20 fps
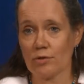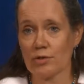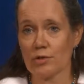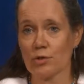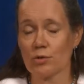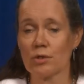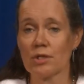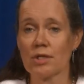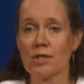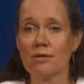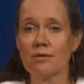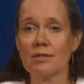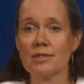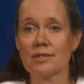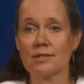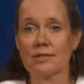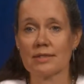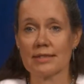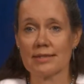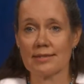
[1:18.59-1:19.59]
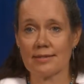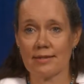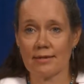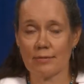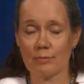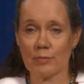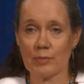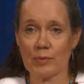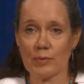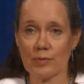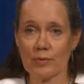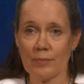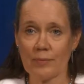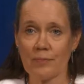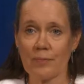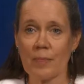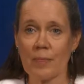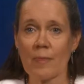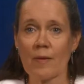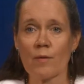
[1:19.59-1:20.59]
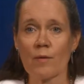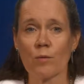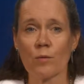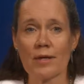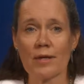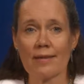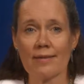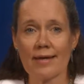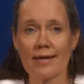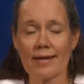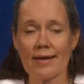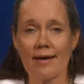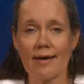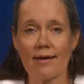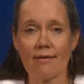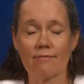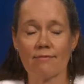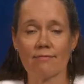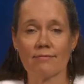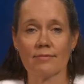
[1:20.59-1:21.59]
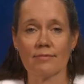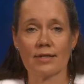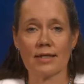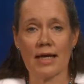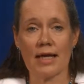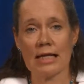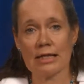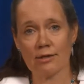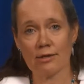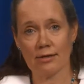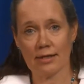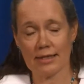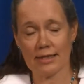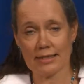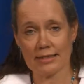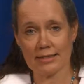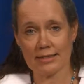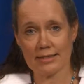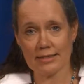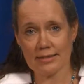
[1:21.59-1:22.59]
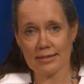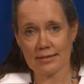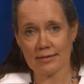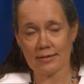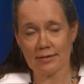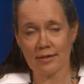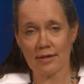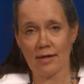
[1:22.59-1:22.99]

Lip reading: So here is an example where they have calculated